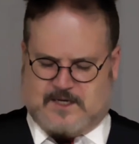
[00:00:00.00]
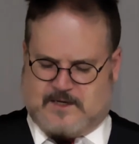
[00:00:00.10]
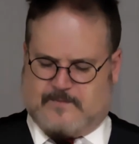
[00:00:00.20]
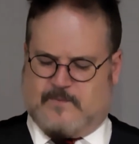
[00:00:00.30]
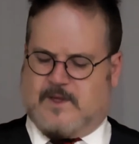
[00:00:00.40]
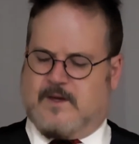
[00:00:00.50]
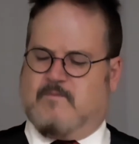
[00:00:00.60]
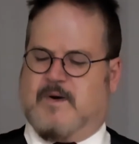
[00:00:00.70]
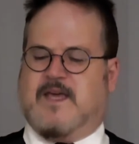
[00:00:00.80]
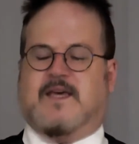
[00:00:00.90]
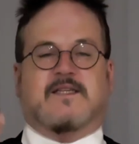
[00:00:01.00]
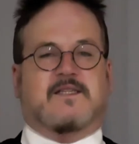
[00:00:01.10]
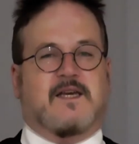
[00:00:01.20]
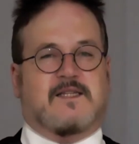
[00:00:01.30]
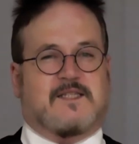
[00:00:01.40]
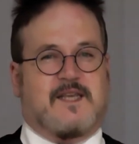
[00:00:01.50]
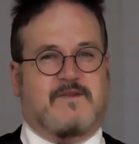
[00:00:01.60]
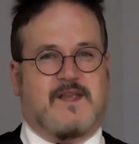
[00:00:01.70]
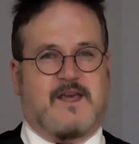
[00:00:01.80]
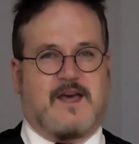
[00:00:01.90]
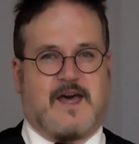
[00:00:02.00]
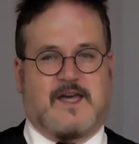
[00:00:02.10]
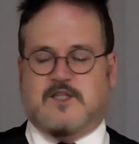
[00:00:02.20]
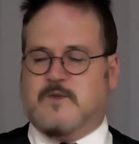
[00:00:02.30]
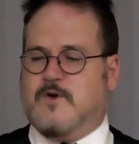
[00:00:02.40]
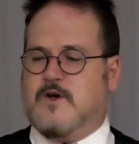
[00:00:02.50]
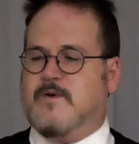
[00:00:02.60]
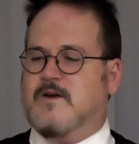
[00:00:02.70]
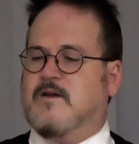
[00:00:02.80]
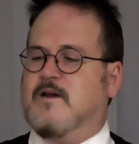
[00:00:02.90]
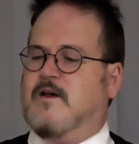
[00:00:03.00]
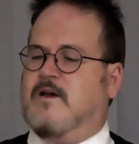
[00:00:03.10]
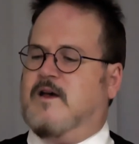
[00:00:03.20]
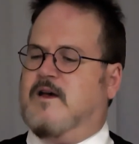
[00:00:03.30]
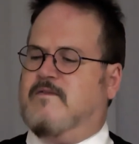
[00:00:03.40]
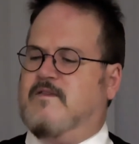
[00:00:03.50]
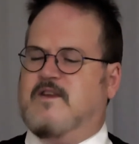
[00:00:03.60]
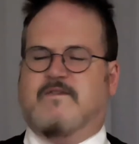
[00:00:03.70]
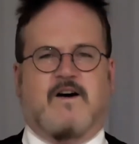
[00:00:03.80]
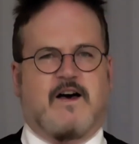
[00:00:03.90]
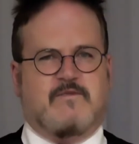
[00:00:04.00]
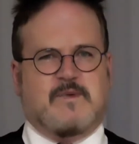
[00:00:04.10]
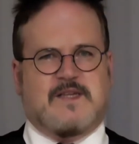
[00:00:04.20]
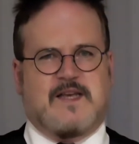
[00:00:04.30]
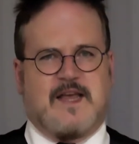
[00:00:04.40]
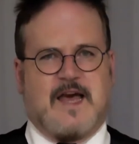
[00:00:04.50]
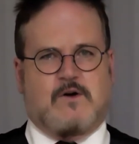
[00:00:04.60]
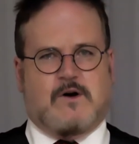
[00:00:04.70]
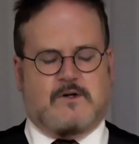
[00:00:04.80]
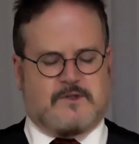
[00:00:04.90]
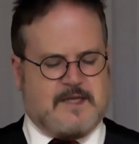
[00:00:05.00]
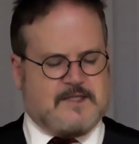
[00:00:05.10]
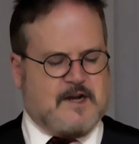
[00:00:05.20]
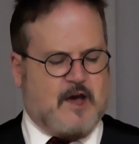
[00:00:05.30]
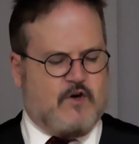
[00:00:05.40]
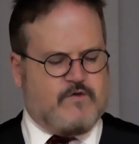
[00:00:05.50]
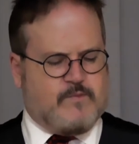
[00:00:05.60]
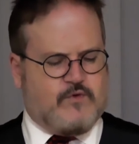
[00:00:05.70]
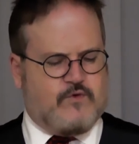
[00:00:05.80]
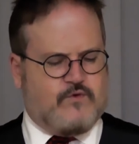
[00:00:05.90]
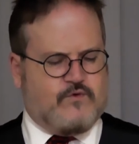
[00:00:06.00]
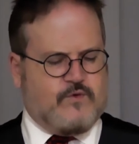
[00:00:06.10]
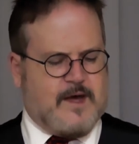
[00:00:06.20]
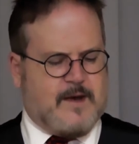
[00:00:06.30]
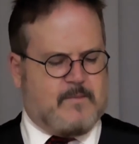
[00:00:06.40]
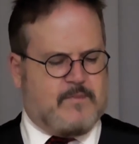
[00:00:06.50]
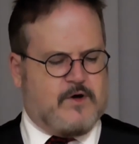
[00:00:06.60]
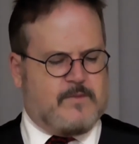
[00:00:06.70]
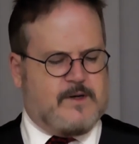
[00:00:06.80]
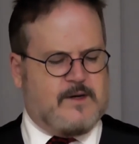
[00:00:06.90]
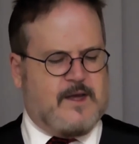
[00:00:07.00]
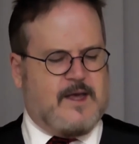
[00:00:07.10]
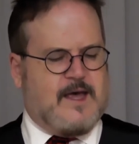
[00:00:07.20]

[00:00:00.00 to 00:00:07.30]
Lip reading: a Baker's 7-year aged bourbon, 55% alcohol. So that's an overproof bourbon.